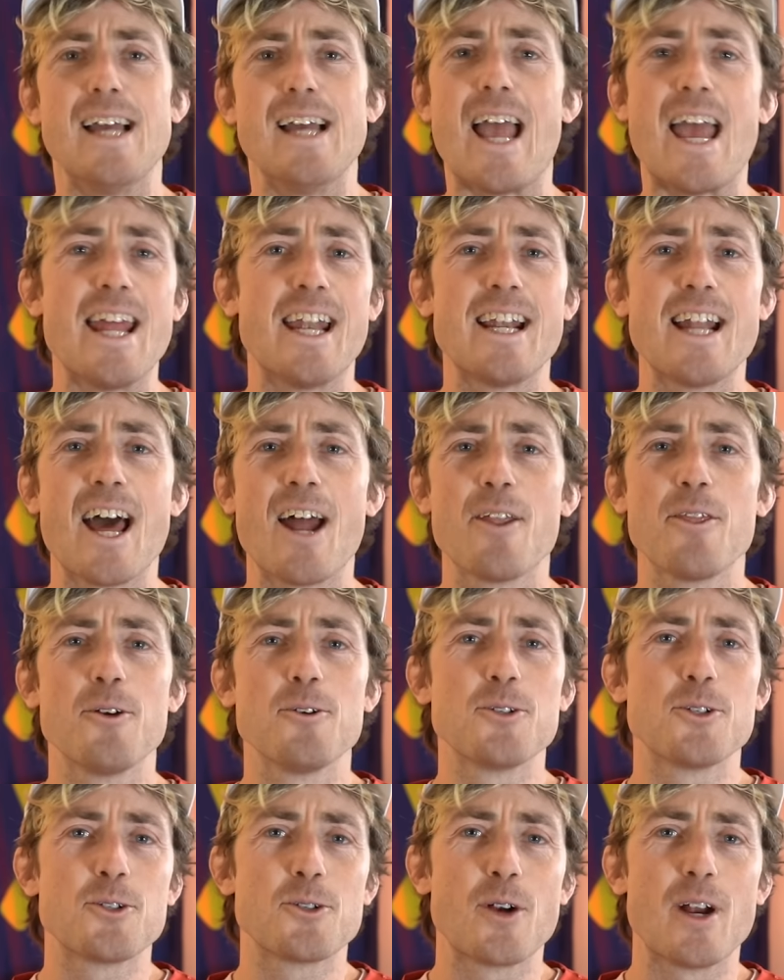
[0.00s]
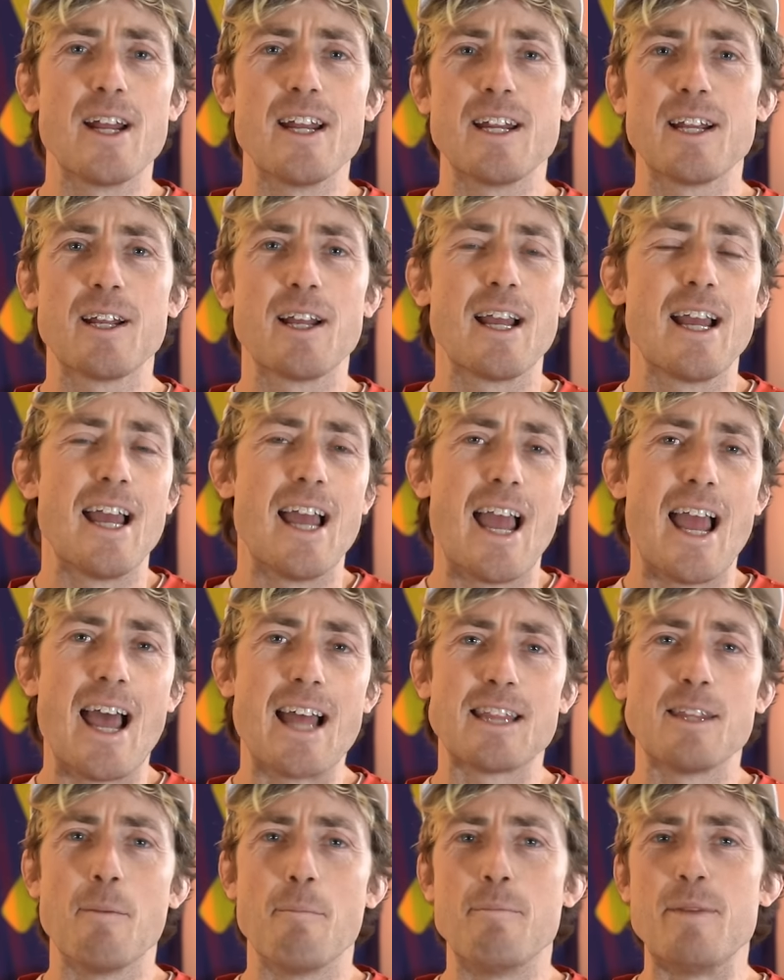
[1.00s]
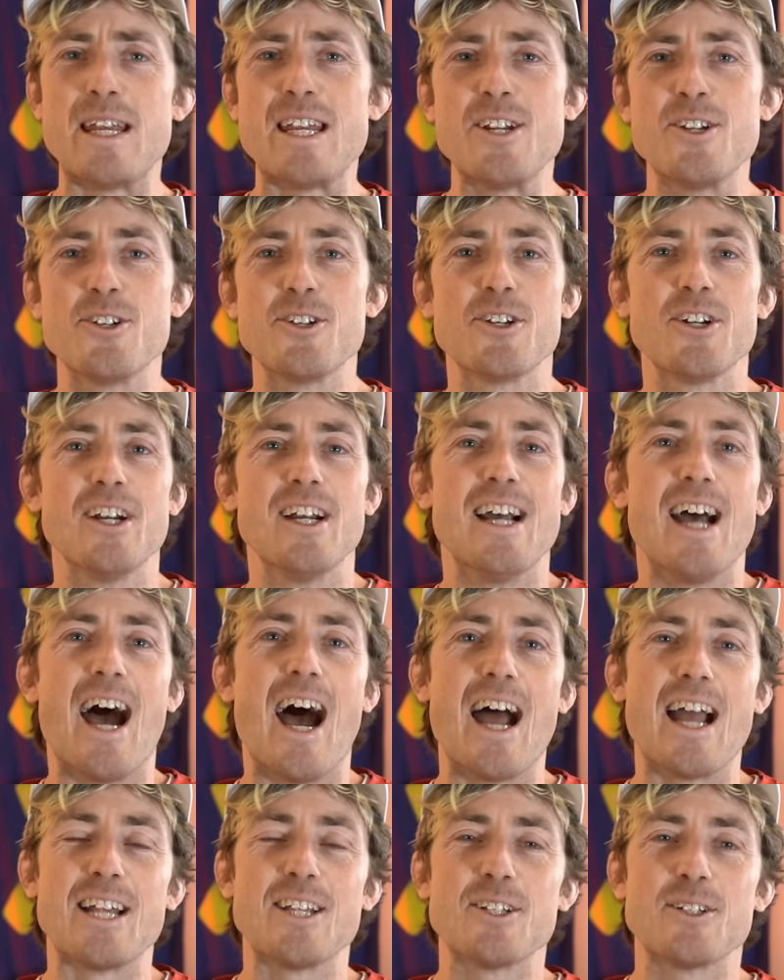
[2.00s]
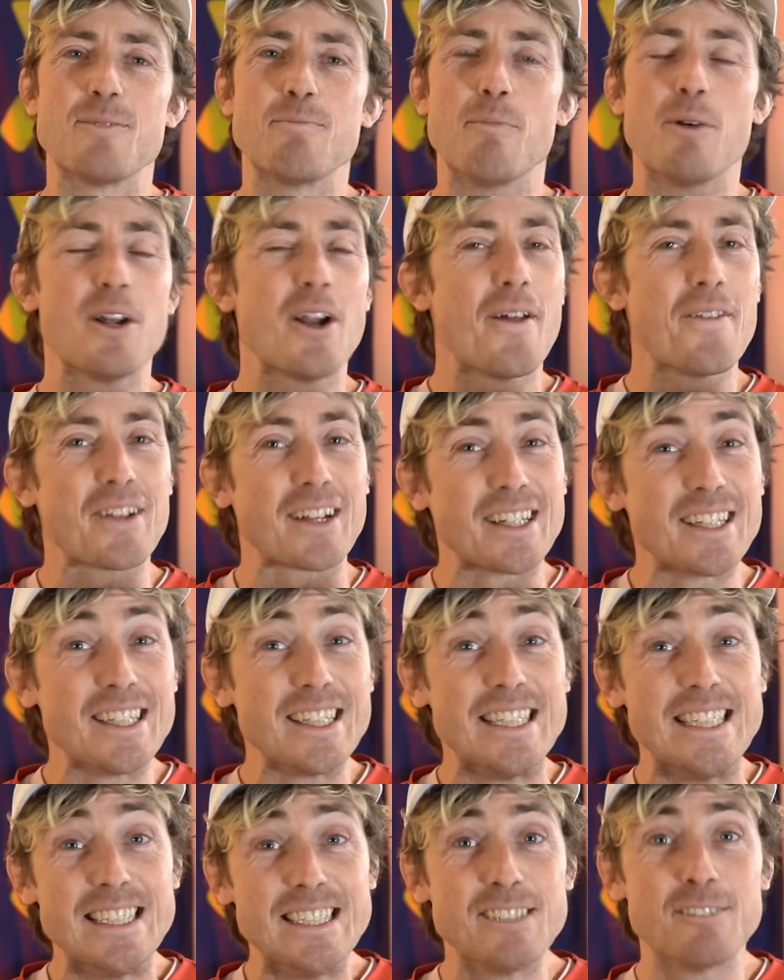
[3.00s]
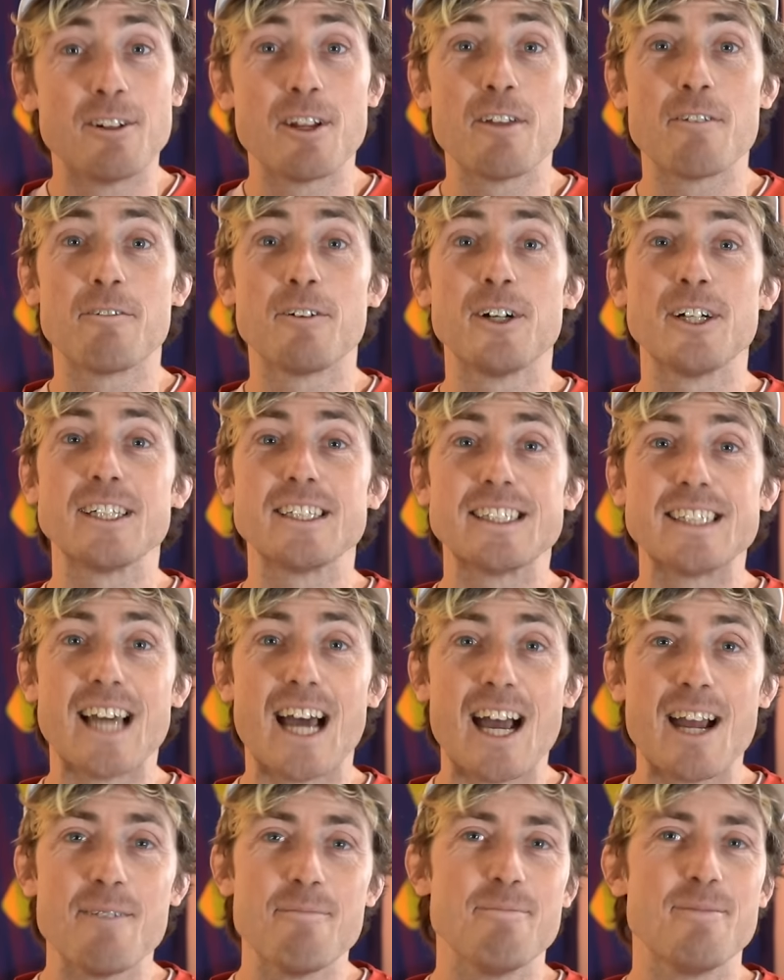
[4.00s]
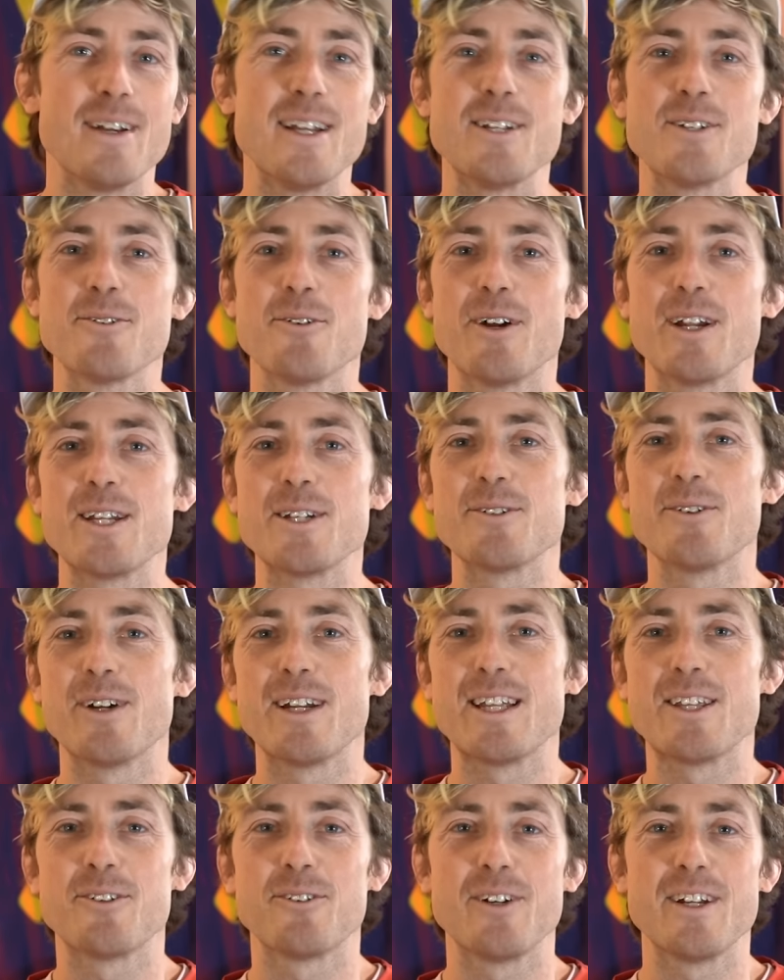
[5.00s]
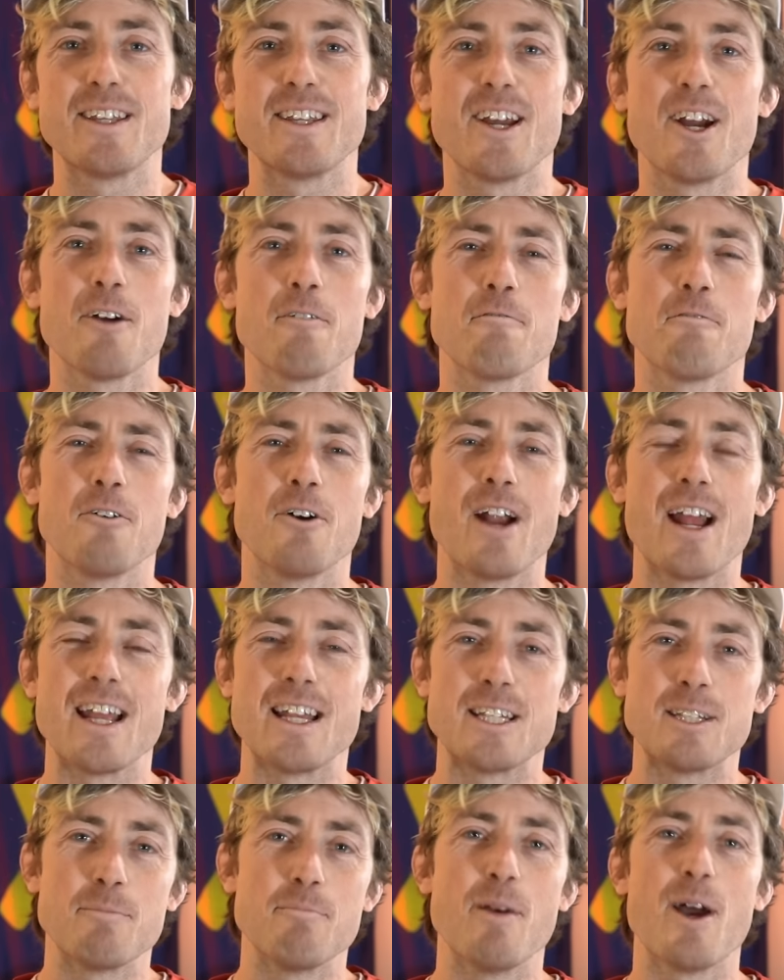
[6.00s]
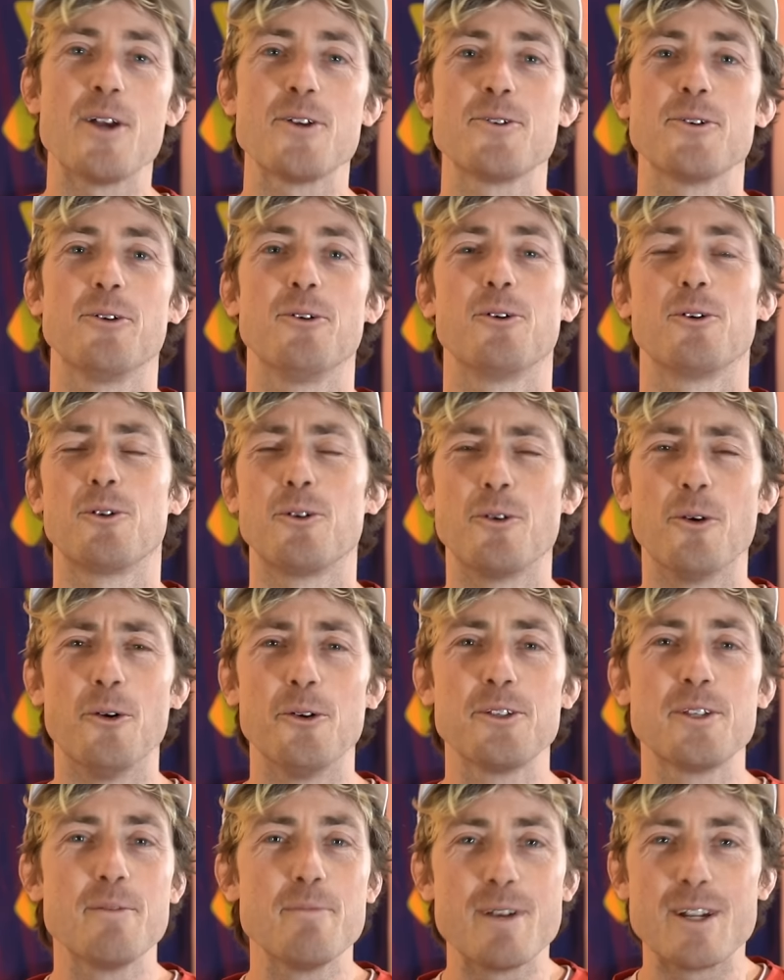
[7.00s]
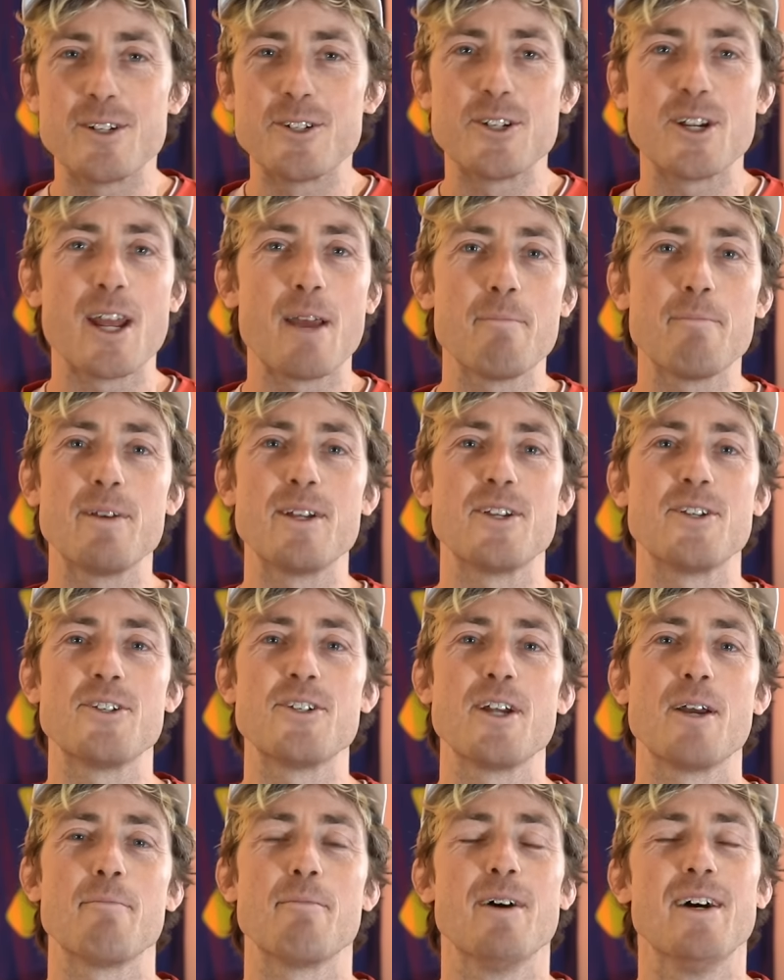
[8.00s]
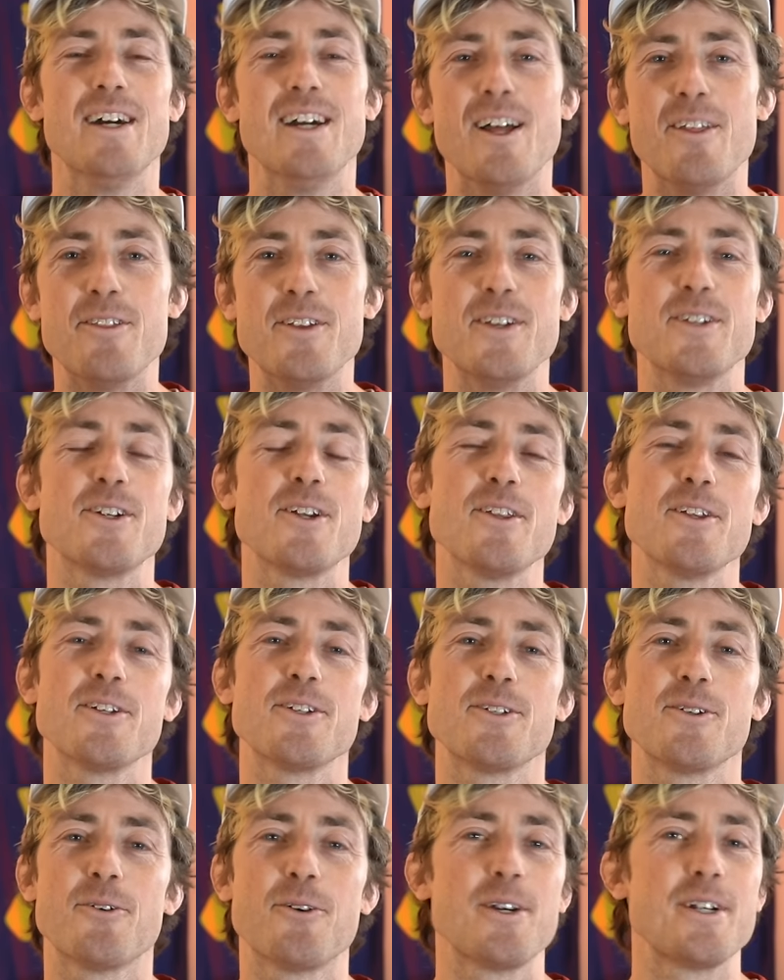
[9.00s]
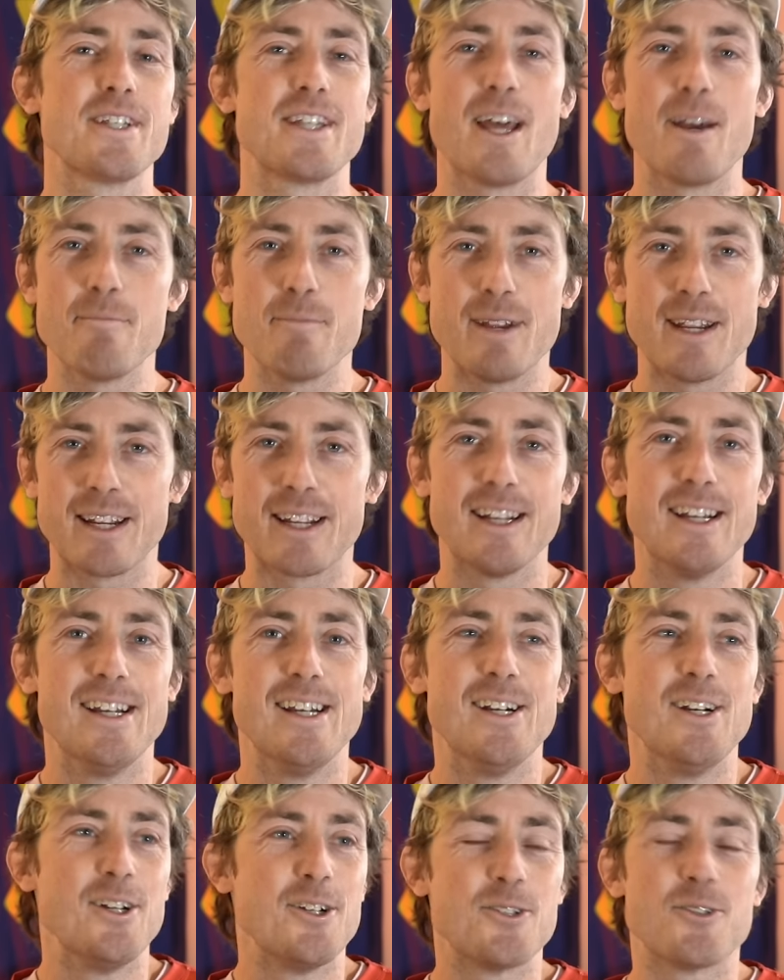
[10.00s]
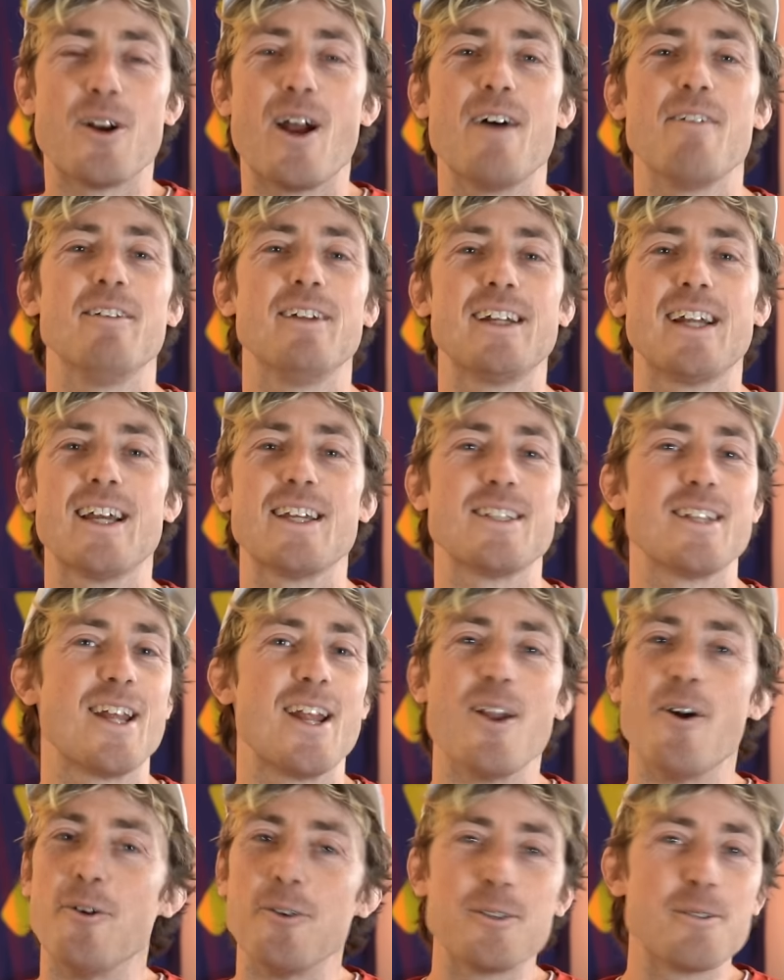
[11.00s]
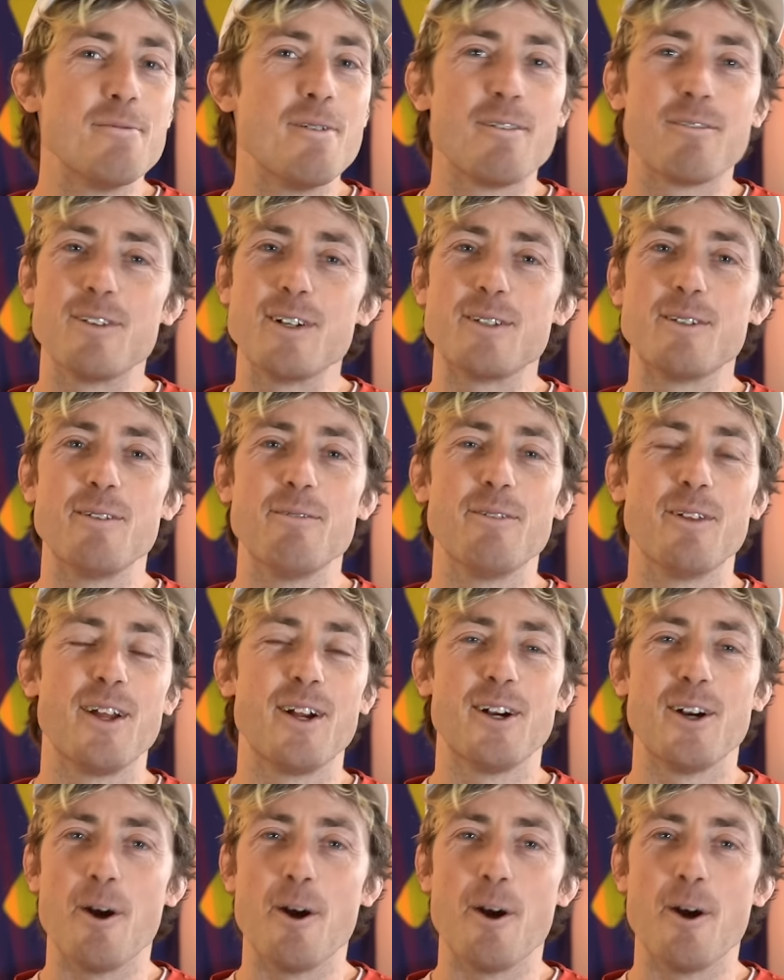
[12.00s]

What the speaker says: In and out of those training at the beach, I put on the cleats for the first time in 2023 there for a special Goaltimate Championship. These are the stories that make traveling as an Ultimate Frisbee player